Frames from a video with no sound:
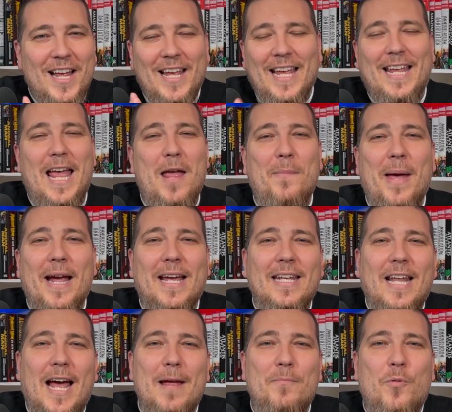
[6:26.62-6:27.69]
it came back a
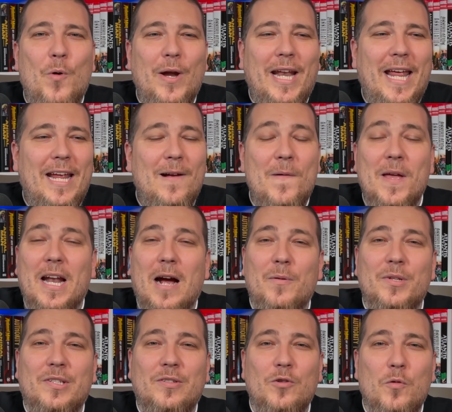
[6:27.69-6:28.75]
nine point eight, and I
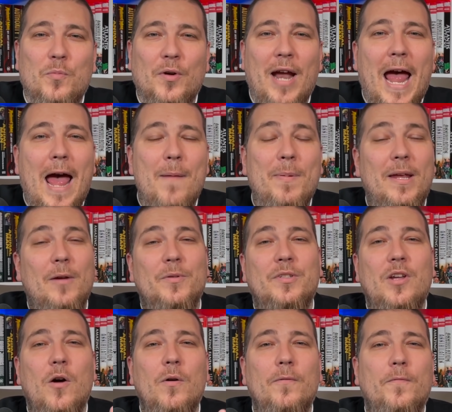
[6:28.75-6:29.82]
was super happy. It was
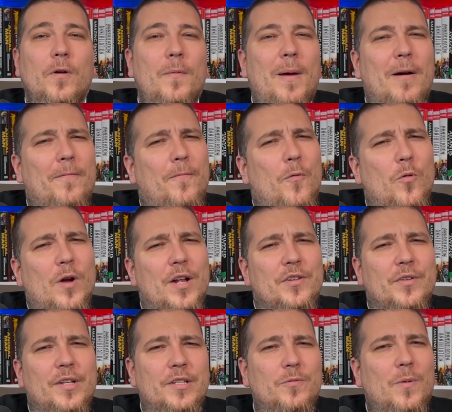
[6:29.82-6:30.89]
going for about four
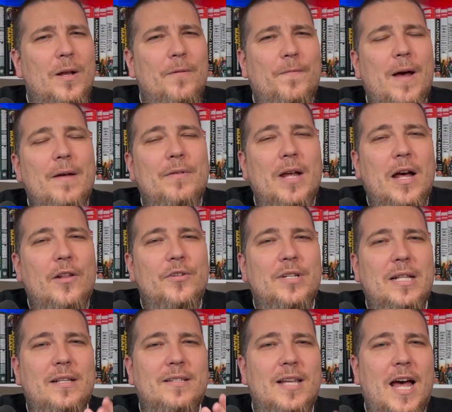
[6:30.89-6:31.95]
hundred twenty-five dollars
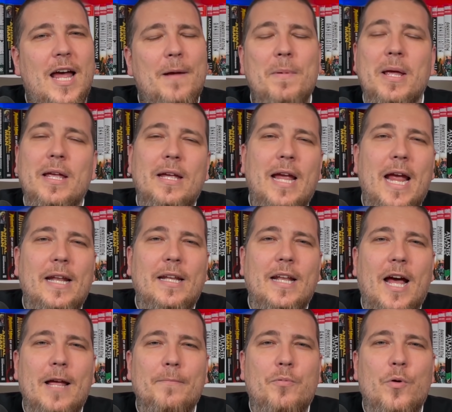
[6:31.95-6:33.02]
at the time and a
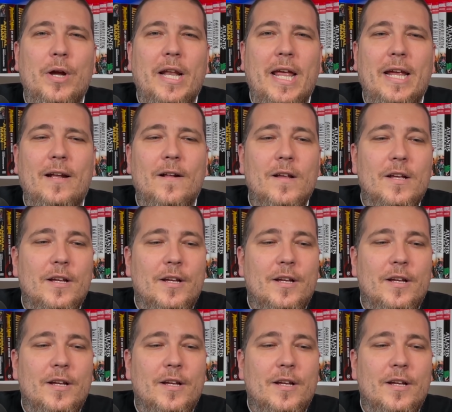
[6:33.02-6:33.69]
nine point eight.